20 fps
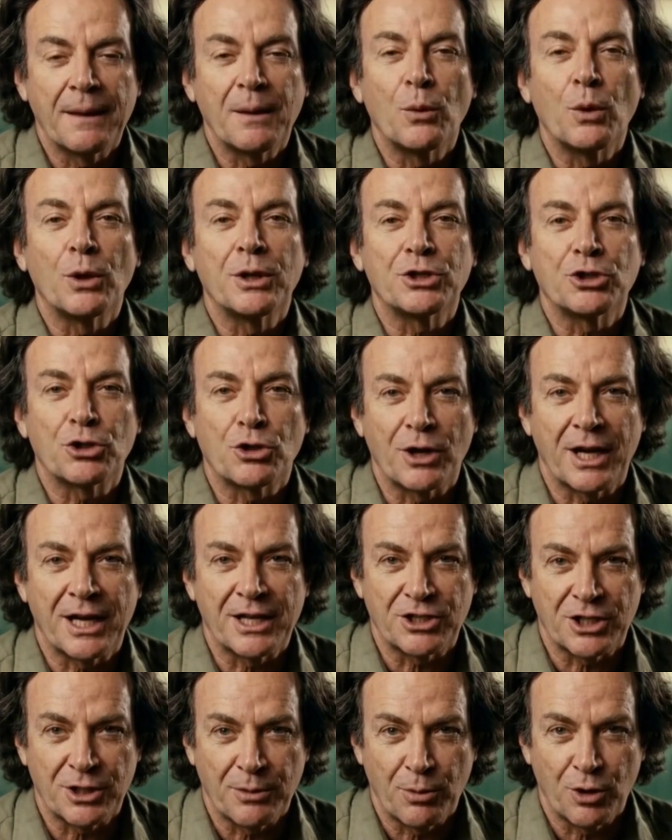What a
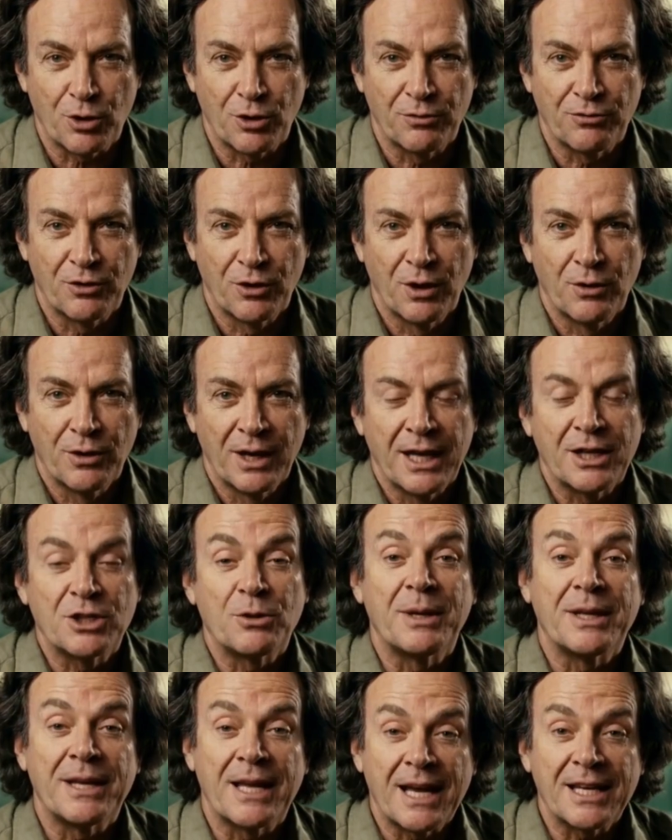strange and beautiful
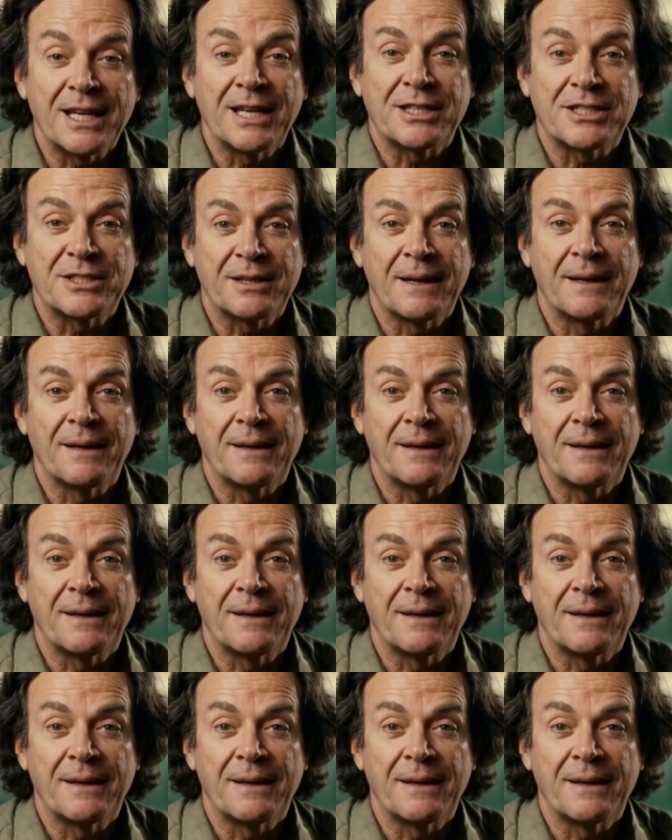arrangement that is.